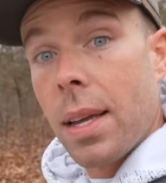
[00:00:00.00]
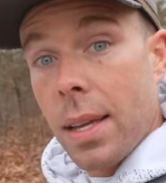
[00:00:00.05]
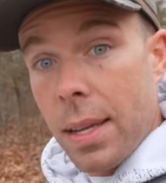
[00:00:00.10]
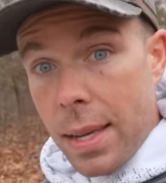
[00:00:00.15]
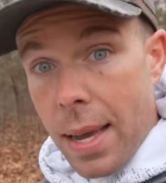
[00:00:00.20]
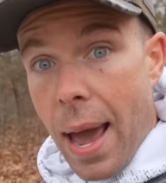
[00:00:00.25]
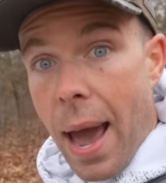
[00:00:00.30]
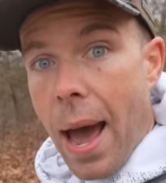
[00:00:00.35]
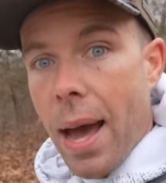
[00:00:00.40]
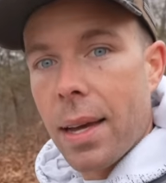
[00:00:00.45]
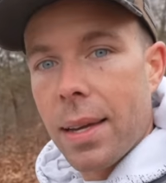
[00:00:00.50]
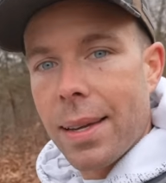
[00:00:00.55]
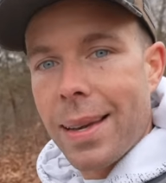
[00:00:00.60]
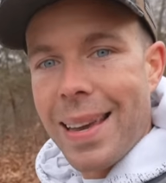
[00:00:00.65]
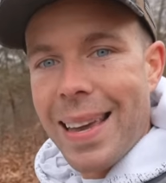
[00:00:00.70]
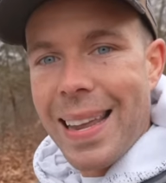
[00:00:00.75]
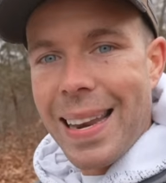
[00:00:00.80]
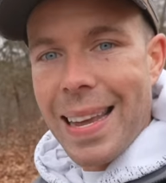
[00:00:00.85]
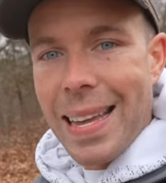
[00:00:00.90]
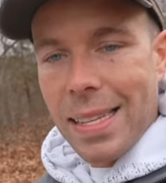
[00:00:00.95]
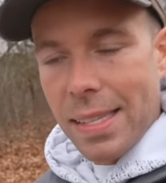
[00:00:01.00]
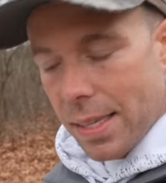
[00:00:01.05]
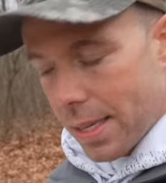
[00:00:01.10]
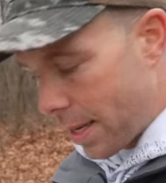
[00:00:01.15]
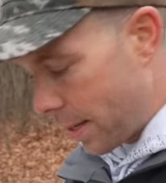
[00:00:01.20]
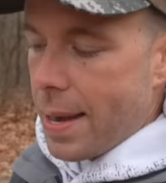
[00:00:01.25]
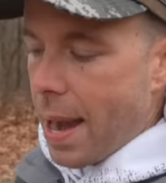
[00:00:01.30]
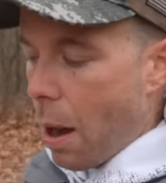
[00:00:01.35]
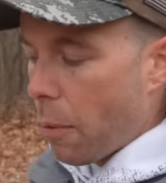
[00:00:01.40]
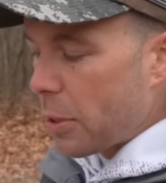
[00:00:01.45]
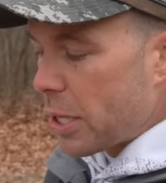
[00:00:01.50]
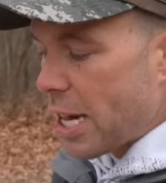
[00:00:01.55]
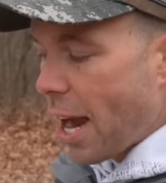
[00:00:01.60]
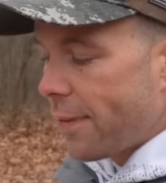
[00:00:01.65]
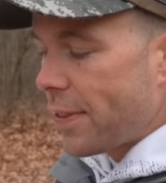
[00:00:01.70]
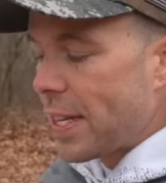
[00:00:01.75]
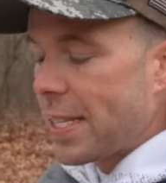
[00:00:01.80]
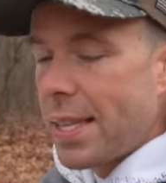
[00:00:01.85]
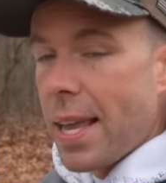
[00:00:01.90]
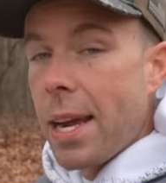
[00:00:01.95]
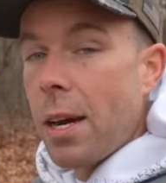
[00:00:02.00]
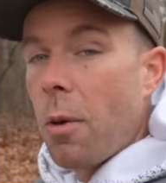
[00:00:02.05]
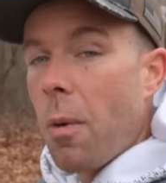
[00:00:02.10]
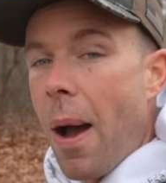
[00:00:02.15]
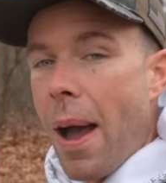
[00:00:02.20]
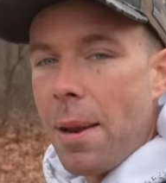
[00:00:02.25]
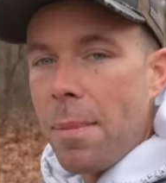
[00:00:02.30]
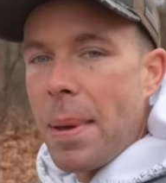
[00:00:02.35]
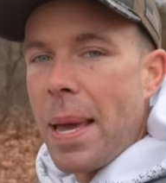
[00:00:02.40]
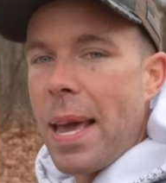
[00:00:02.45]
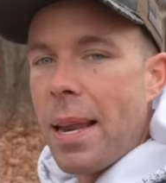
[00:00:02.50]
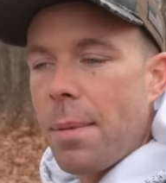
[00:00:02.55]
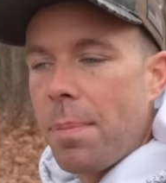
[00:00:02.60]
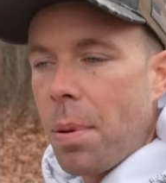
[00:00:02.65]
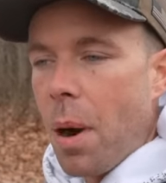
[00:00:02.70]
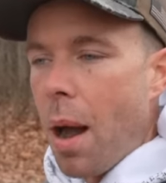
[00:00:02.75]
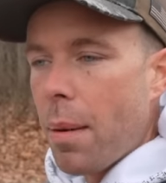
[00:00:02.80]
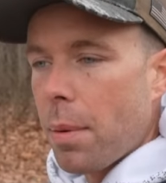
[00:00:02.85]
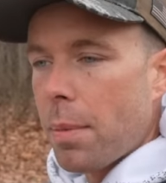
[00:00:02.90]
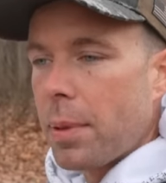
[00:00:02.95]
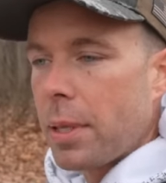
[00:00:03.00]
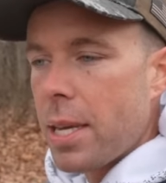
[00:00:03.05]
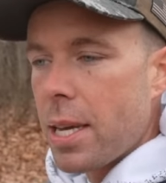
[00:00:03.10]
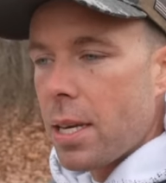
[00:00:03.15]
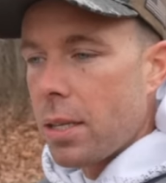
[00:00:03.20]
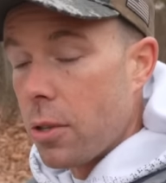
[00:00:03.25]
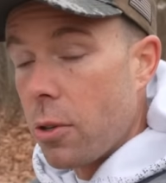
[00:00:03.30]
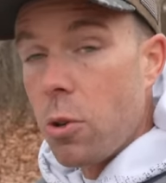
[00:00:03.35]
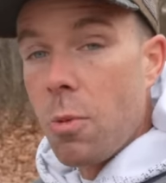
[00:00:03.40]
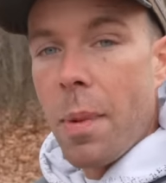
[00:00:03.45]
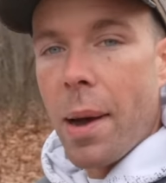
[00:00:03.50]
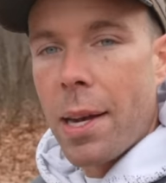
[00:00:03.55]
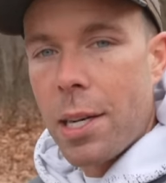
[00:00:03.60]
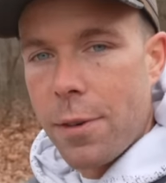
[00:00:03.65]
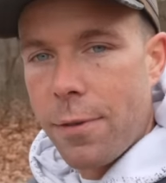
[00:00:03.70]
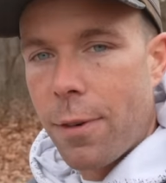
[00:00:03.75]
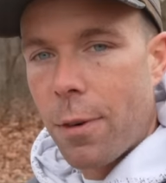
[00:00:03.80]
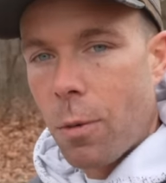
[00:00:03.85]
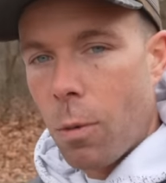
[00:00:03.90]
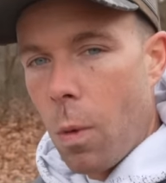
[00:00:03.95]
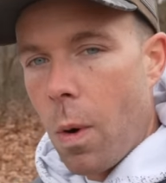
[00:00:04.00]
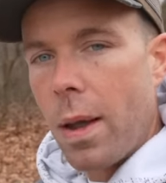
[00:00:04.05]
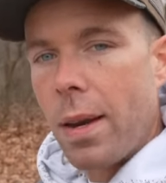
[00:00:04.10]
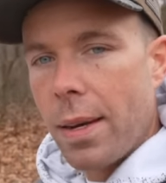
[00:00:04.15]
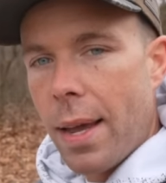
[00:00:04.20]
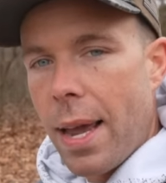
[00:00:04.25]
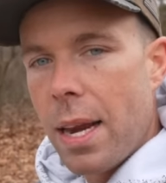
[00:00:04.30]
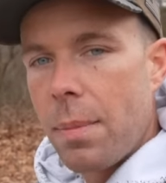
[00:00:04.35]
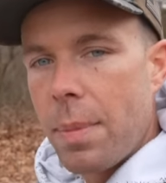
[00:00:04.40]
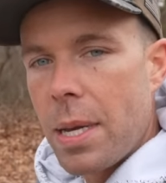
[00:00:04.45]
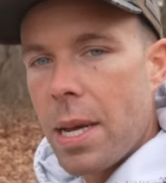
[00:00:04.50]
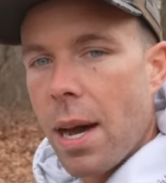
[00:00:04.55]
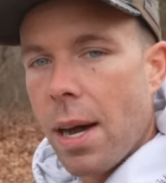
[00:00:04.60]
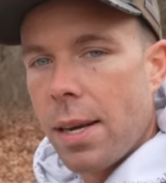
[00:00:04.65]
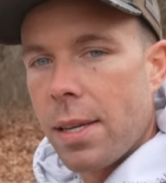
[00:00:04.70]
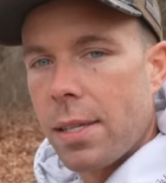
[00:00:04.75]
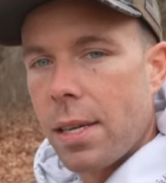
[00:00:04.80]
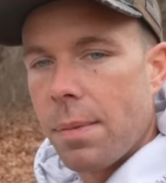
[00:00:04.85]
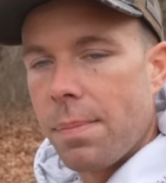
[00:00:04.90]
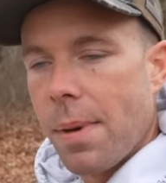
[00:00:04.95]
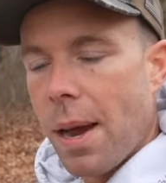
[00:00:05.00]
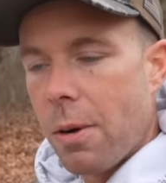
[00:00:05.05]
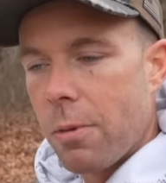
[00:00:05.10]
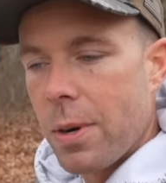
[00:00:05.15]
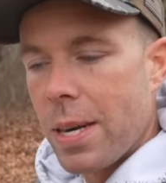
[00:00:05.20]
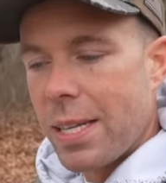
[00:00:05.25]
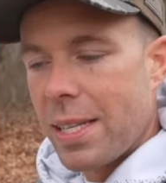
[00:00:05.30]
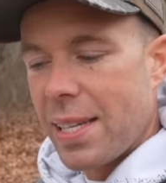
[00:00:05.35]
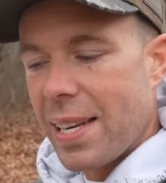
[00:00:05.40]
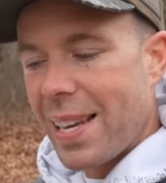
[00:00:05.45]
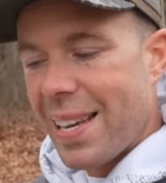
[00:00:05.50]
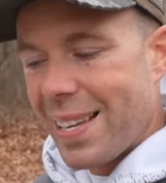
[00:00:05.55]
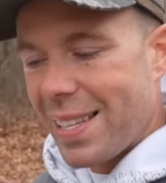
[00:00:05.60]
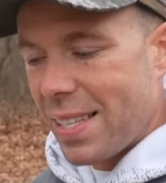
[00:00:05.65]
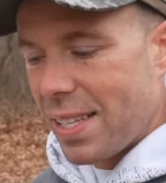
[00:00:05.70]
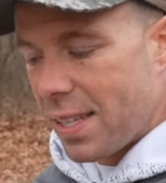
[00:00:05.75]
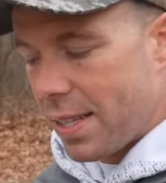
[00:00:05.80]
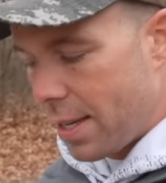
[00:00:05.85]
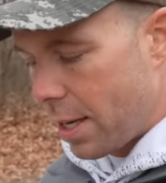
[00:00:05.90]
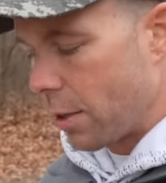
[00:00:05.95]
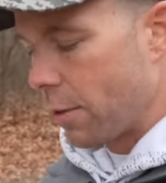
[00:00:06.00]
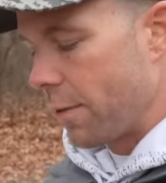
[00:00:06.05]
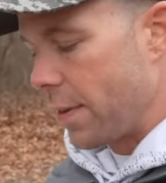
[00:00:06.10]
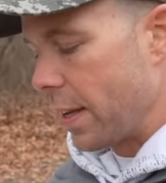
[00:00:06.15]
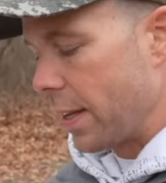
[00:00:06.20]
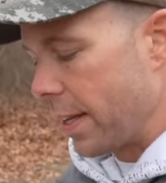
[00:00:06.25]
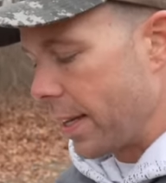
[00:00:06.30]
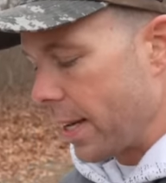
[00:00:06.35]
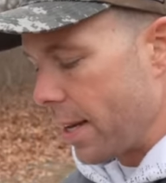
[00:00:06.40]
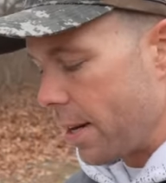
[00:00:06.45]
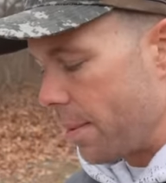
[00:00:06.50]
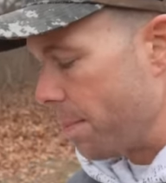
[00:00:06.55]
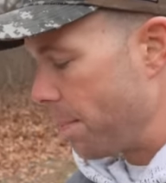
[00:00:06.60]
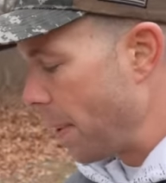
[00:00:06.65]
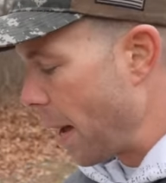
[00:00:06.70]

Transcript: Yeah, it is. Now, we shot this thing quite a bit, probably too much for one day, to be honest. My wrist is still feeling it.